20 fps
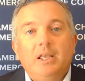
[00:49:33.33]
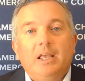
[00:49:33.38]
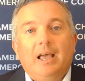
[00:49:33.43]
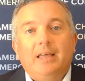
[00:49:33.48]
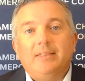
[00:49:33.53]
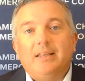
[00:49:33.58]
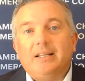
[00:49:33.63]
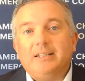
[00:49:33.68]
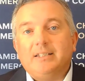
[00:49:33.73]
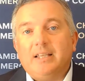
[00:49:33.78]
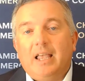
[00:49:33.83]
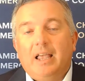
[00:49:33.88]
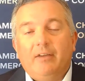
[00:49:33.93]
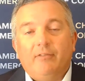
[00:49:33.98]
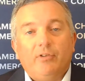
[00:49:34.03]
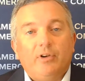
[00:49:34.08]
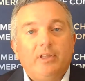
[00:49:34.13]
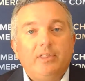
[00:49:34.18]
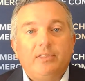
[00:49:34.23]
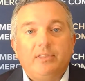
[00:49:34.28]
And that's
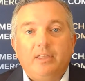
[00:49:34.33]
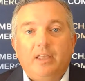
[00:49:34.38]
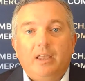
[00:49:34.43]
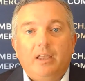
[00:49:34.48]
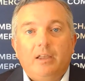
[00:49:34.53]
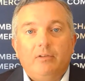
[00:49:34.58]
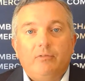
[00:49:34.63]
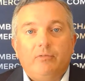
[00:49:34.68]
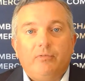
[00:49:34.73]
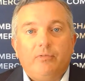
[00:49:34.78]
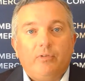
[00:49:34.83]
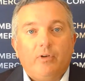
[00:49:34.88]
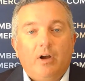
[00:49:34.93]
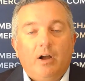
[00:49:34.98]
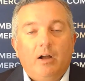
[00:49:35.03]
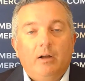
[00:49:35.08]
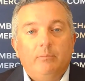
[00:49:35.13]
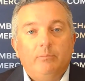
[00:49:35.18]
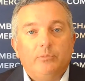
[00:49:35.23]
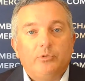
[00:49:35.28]
everything
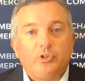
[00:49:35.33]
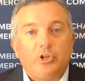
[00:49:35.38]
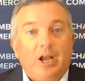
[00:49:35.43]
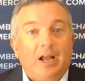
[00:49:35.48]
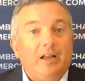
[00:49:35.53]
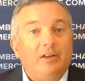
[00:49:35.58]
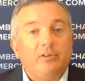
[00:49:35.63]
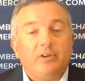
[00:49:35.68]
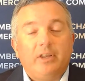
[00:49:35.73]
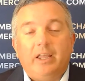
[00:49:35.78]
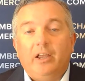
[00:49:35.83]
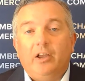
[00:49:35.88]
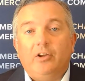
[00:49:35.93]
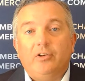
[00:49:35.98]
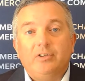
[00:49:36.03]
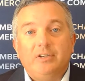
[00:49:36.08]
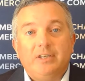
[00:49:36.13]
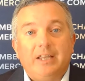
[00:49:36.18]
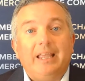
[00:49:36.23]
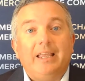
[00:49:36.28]
from childcare
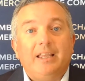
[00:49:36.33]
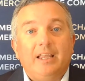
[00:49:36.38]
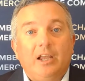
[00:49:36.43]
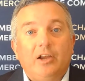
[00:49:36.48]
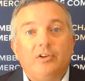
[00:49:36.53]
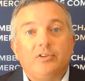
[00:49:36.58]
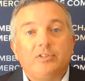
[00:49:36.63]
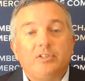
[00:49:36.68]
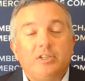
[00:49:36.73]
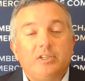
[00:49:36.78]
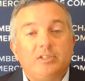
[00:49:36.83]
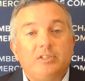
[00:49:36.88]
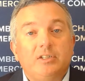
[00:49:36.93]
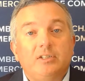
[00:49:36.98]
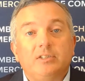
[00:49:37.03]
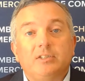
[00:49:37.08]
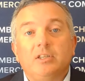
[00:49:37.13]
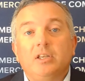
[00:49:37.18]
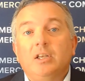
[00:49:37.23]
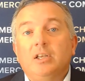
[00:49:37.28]
and daycare
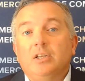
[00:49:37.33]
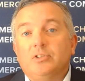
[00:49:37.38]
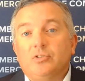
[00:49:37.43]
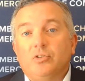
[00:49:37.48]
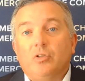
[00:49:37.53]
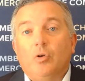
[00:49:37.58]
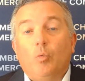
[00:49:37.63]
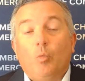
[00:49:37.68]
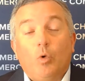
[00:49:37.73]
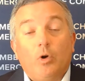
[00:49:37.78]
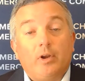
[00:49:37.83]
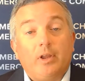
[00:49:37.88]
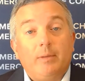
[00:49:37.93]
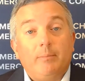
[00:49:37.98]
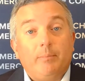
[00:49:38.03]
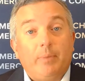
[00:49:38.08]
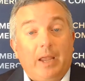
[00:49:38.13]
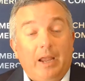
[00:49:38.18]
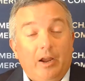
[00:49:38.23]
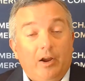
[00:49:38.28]
assistance so that
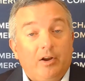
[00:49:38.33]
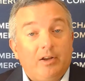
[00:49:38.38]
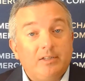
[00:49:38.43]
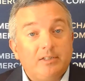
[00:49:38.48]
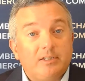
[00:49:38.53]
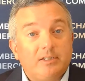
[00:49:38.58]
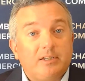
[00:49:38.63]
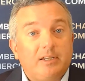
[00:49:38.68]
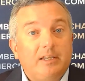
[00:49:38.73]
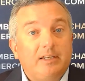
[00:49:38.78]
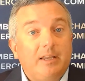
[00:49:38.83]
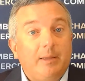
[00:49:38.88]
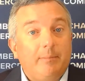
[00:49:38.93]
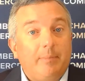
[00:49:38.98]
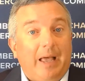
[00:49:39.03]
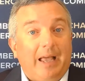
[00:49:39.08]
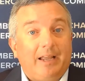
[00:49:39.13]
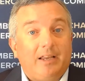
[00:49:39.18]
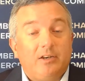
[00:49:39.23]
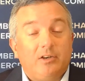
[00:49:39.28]
working parents can get
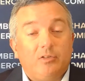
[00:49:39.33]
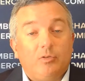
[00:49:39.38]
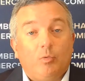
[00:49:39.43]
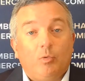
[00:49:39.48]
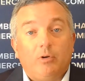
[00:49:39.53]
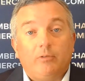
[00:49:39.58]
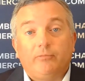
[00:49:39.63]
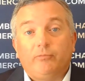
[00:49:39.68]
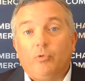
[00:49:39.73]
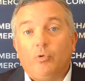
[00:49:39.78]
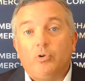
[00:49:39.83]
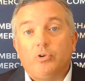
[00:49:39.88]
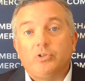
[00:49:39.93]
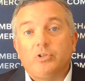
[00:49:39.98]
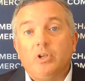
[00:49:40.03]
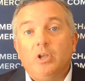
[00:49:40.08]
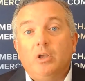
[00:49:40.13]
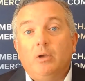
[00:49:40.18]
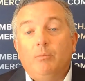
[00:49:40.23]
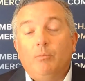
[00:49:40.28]
back into the
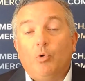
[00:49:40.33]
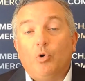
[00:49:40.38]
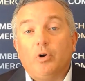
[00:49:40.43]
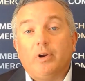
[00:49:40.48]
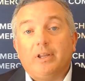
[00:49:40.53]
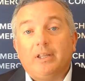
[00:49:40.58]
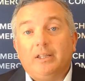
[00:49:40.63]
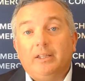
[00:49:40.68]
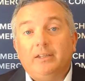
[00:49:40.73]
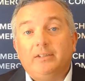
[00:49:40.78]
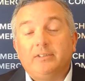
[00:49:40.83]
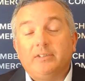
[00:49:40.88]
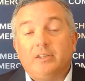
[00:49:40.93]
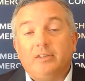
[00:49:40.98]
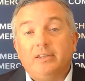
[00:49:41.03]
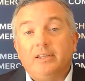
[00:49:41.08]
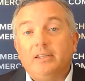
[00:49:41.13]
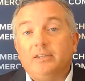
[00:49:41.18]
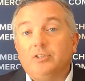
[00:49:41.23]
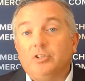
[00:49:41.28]
workforce, more
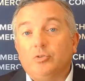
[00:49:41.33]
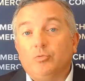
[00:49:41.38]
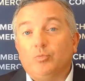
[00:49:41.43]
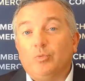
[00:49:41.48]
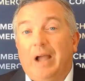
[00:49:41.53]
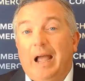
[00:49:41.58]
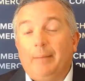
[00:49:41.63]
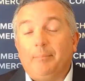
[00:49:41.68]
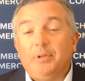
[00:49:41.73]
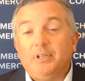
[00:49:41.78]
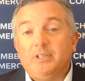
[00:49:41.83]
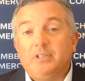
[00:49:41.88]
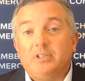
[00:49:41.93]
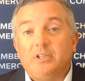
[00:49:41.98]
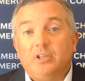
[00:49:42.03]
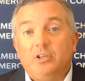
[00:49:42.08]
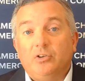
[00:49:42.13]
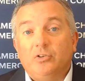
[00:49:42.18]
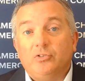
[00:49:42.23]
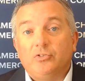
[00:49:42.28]
easily, to rapid
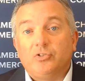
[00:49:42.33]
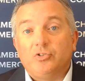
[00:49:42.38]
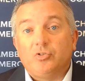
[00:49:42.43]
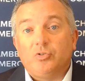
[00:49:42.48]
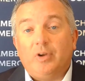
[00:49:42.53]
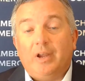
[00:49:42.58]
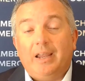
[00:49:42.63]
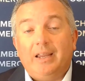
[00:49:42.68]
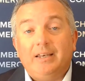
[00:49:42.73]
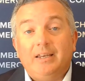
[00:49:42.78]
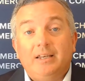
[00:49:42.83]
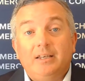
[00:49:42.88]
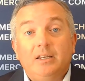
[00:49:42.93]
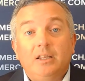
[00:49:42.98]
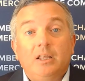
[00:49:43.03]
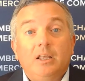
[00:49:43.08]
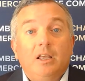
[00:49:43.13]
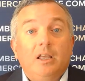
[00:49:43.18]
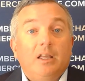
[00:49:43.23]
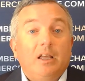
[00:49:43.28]
skills training,
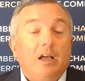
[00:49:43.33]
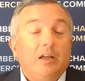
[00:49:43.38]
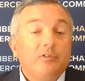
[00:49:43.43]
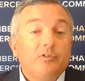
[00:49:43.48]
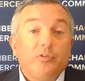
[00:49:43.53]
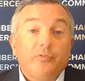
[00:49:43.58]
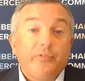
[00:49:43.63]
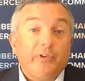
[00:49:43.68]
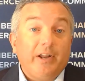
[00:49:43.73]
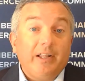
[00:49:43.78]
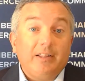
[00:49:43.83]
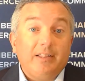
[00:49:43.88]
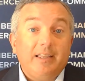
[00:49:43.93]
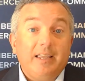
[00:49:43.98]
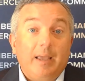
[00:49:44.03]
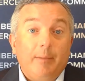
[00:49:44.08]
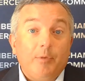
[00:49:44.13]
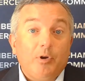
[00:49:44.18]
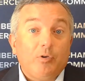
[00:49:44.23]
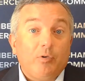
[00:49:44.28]
uh, to frankly
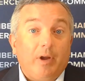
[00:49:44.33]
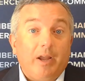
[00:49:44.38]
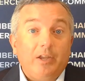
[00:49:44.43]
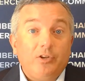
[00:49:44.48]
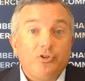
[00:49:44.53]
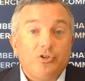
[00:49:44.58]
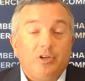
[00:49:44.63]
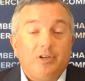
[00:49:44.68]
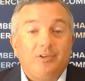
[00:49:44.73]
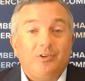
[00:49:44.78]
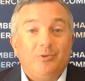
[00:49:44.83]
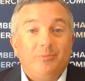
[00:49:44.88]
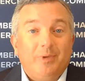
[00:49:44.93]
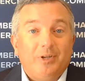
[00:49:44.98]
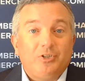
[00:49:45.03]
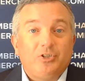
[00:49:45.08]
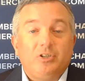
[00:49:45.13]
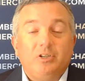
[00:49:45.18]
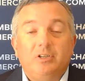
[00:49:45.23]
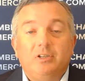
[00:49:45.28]
immigration. You
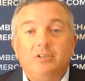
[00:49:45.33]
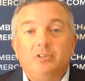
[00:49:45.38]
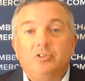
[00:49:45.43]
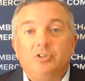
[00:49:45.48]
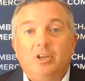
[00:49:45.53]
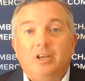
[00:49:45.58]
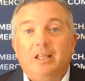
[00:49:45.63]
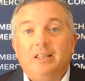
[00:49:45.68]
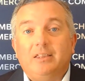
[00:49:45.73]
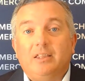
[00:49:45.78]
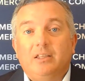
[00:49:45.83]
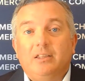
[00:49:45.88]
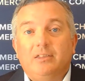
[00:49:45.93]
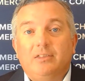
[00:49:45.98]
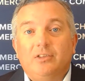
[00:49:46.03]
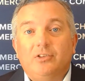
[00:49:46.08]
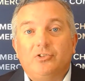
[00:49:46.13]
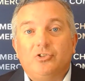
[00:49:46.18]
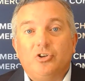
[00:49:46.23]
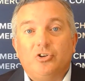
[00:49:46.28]
mentioned, Jeanette, the,
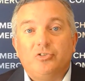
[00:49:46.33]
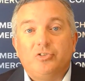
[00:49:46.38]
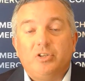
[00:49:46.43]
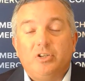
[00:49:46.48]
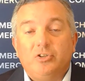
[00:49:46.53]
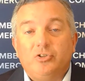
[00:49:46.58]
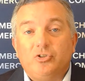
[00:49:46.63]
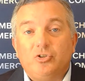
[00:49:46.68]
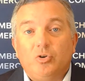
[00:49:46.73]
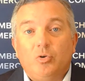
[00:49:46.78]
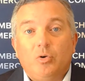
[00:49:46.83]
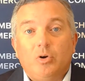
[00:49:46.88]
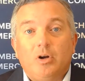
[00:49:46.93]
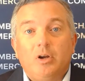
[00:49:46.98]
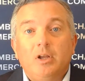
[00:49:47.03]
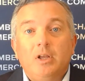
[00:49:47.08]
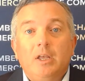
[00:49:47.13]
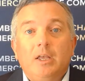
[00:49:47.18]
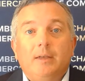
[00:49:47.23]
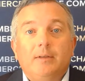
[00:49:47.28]
the Jersey Shore.